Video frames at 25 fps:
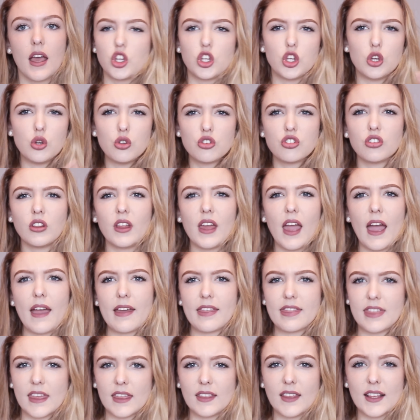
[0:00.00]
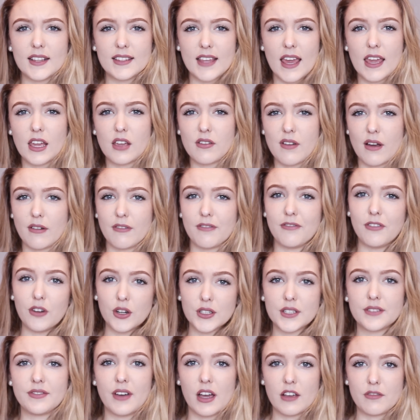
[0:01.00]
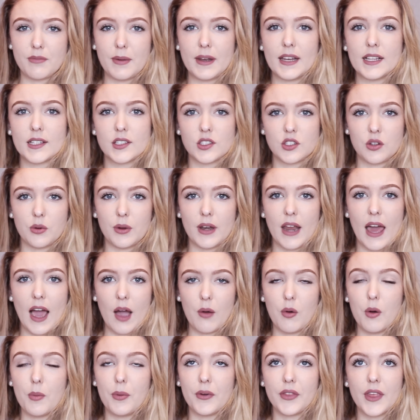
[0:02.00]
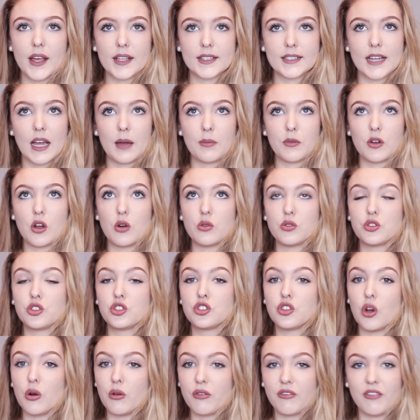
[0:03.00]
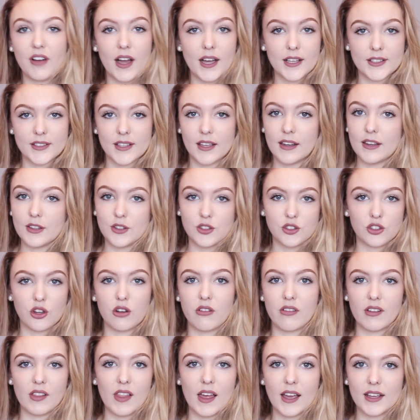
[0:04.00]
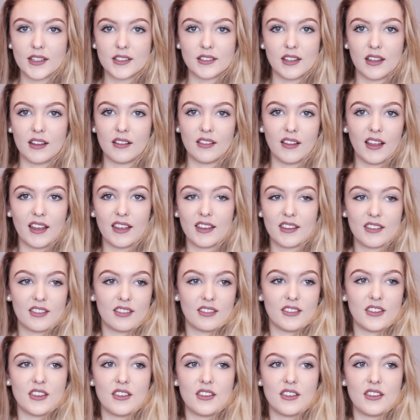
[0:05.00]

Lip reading: Usually I think they take around 45 minutes to an hour, but that time goes so fast and it's so relaxing, like